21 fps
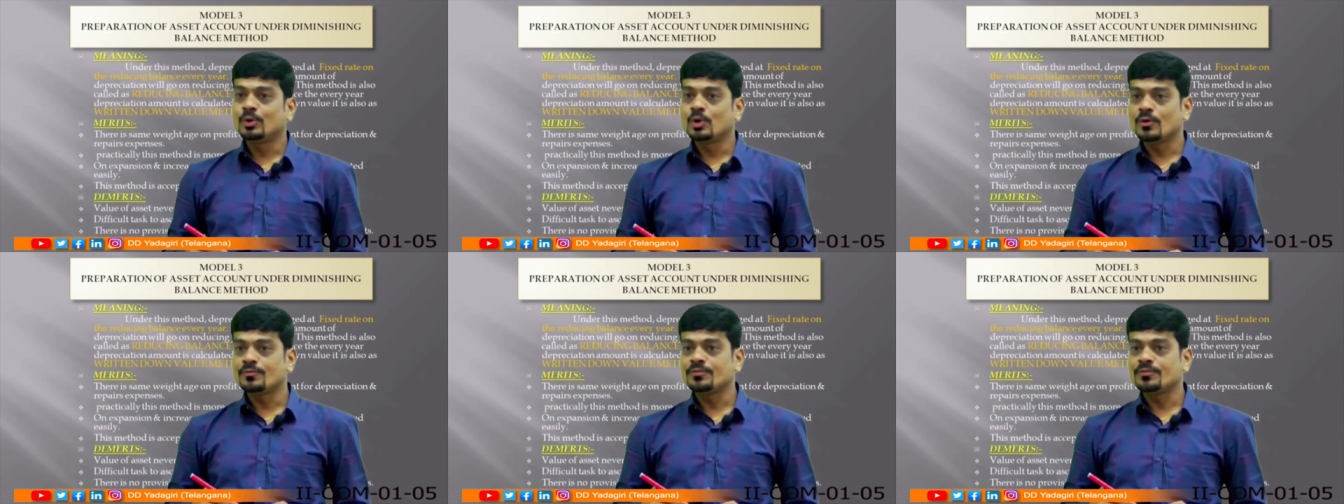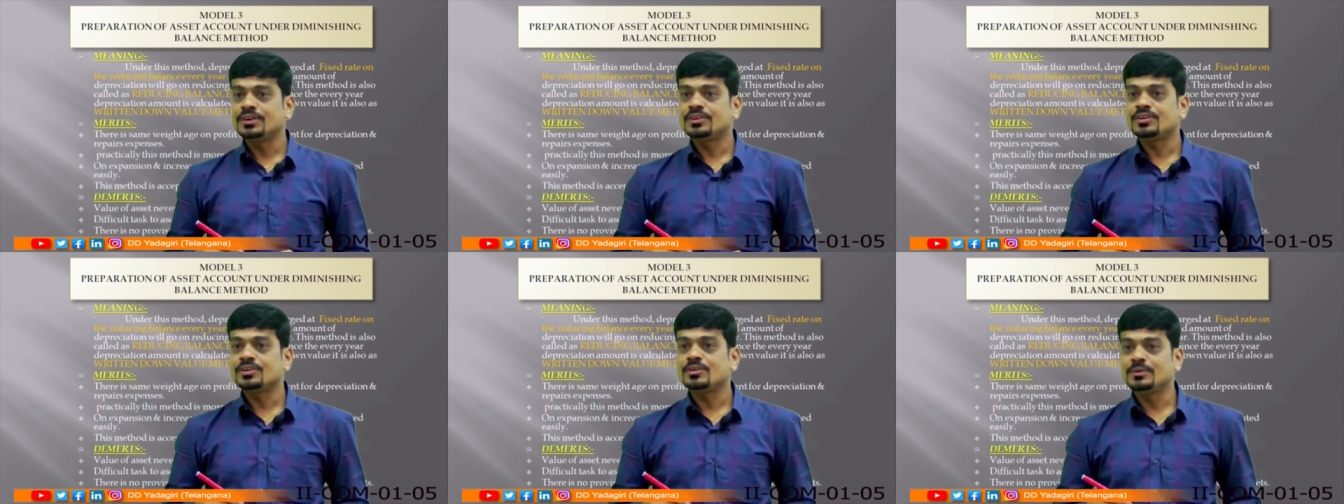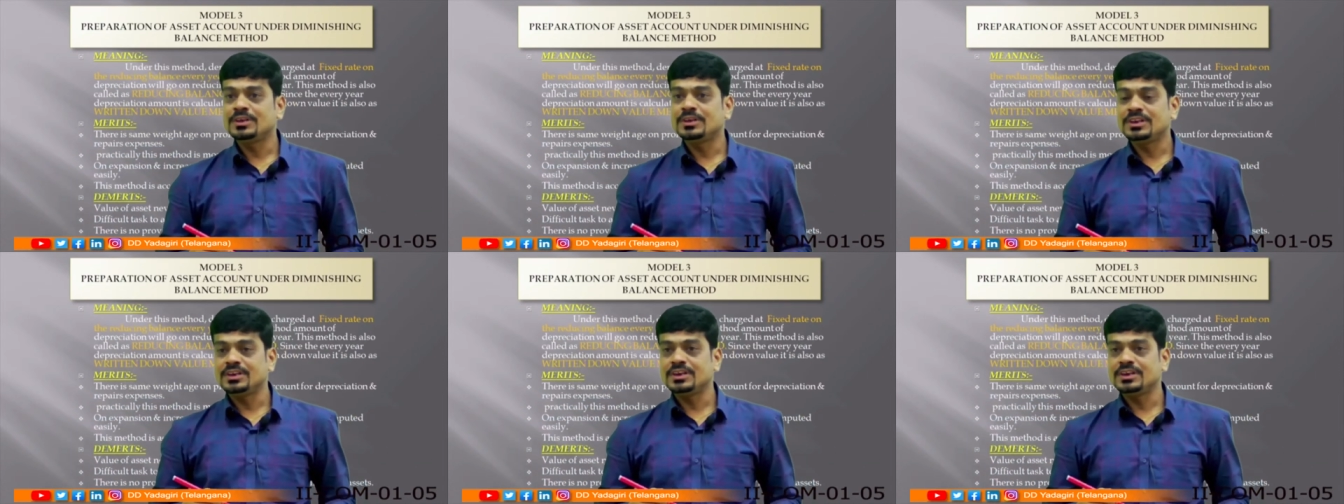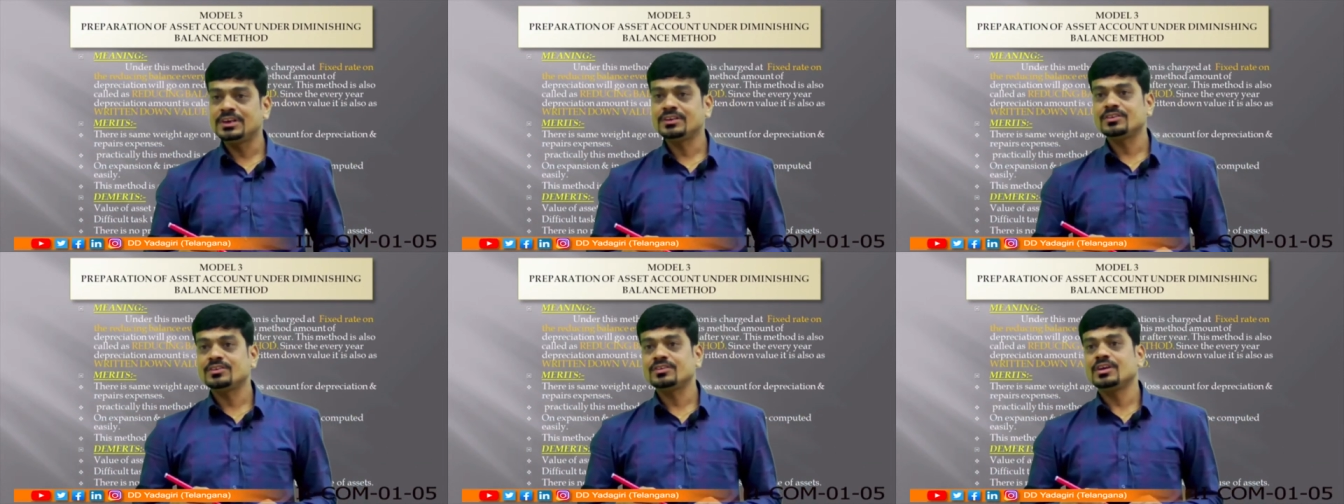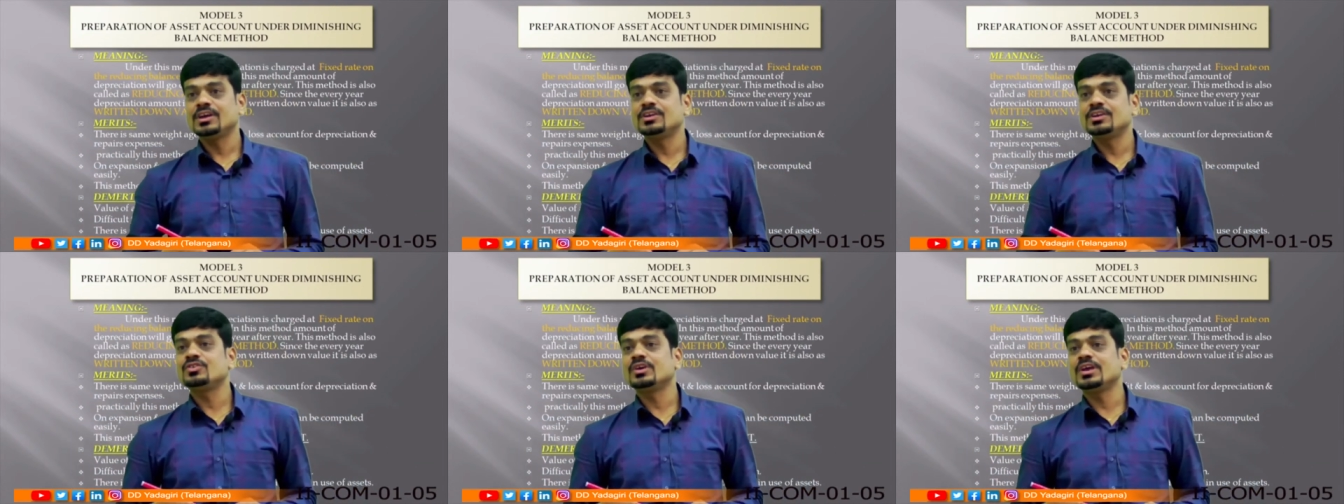of Intermediate
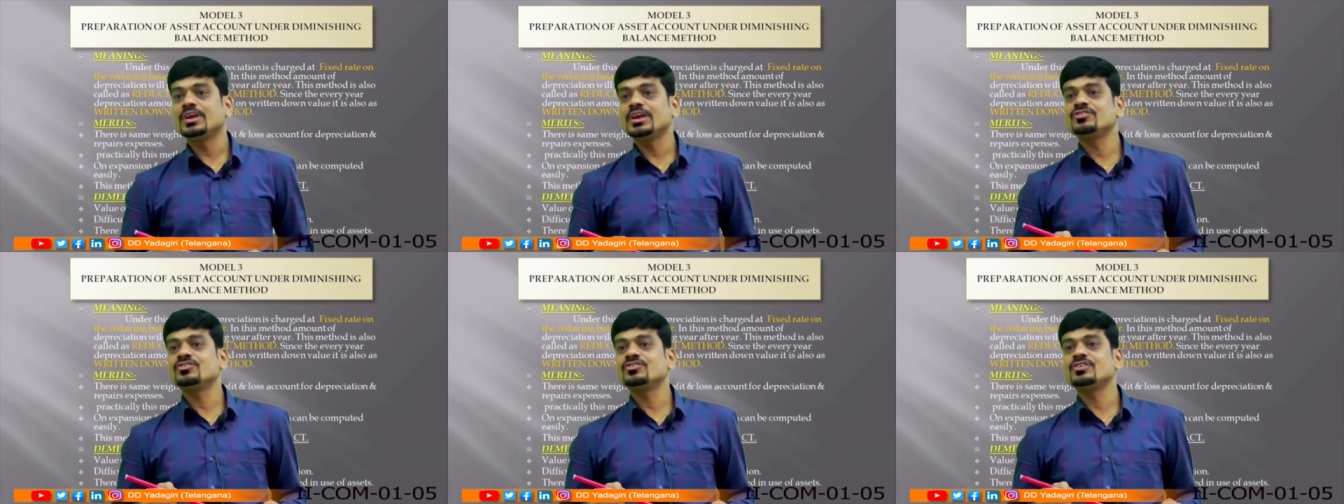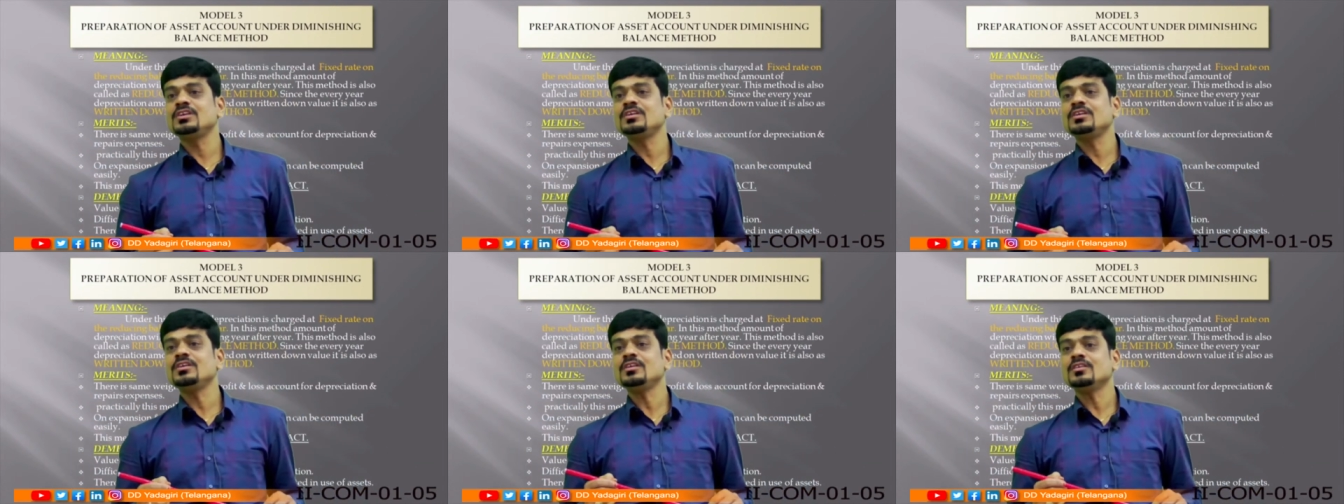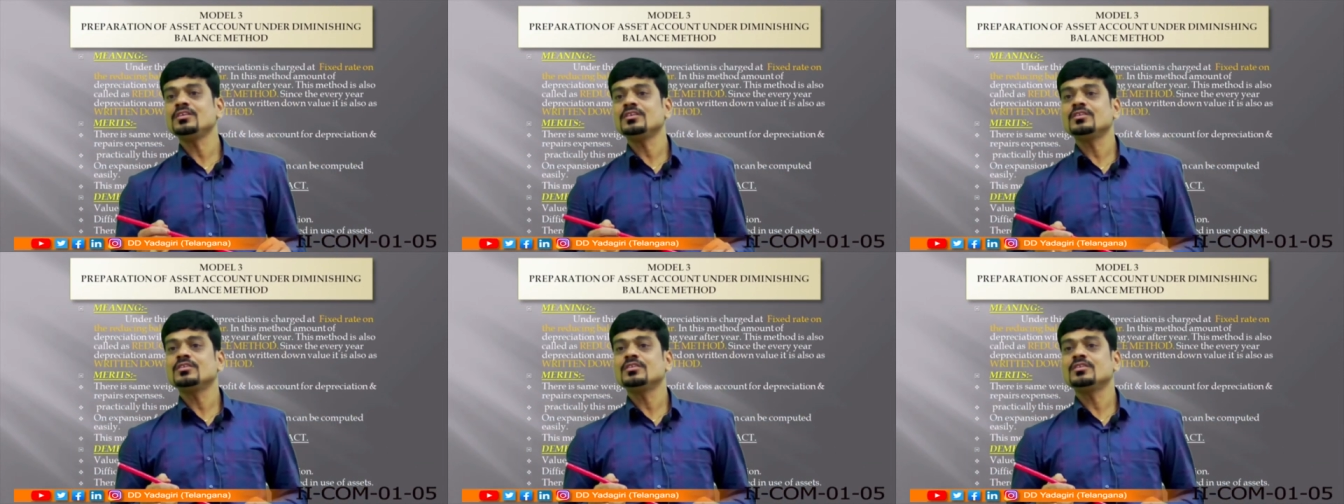Education,